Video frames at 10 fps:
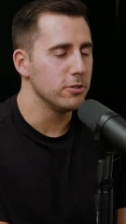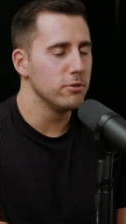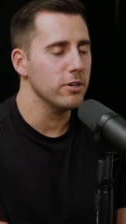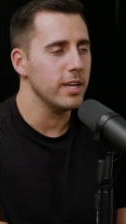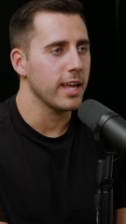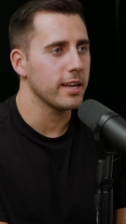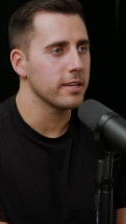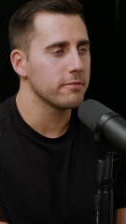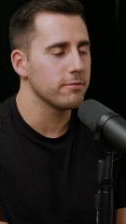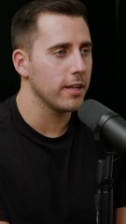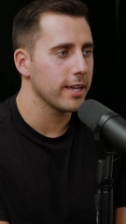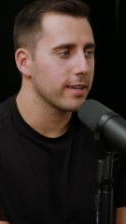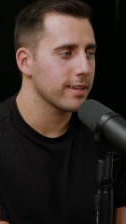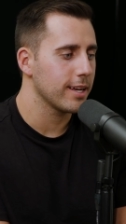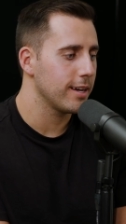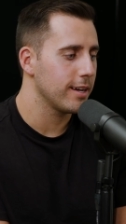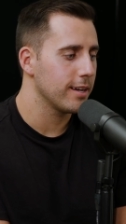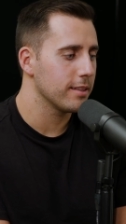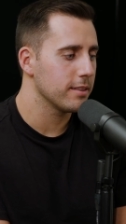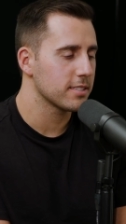Do you look at any of like
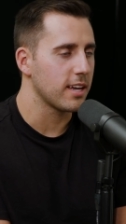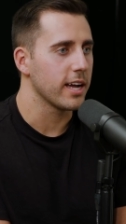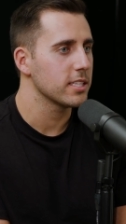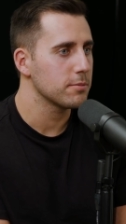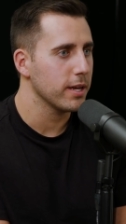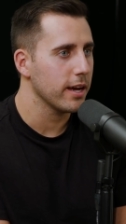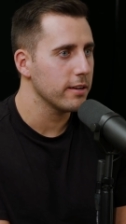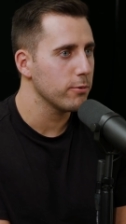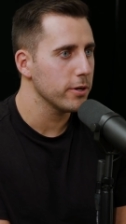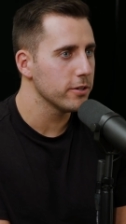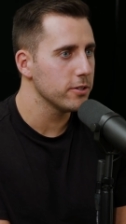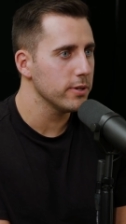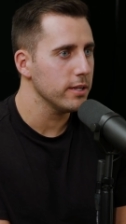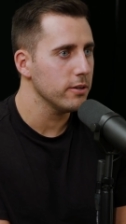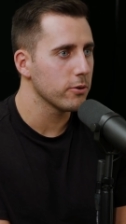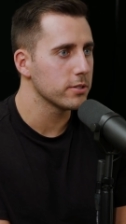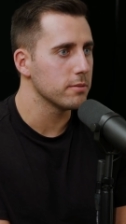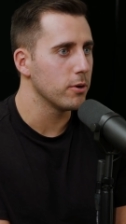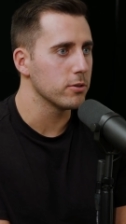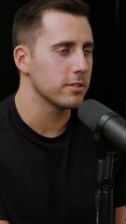the science behind of what you're doing, or is
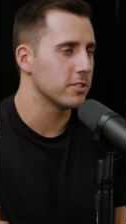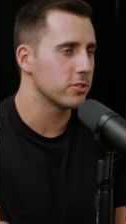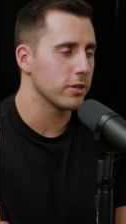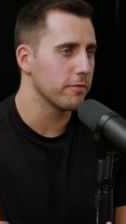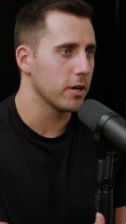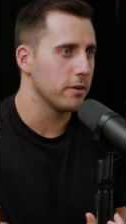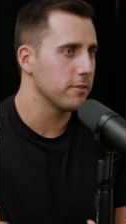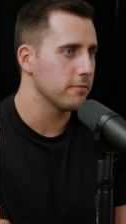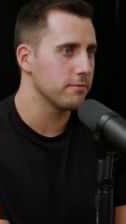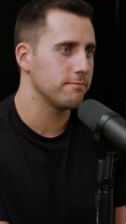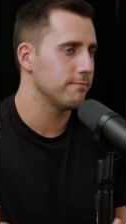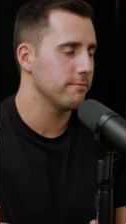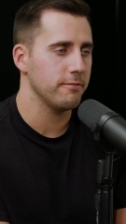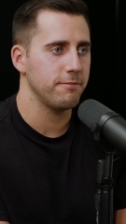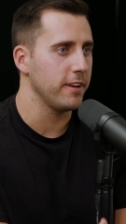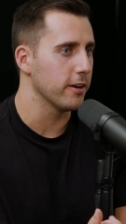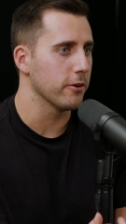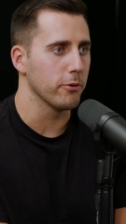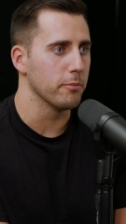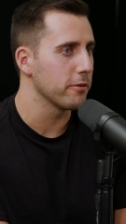it mostly just driven off of fear
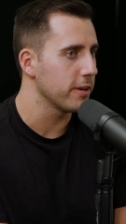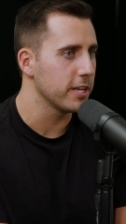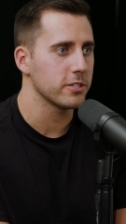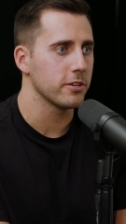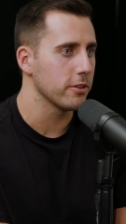or motivation?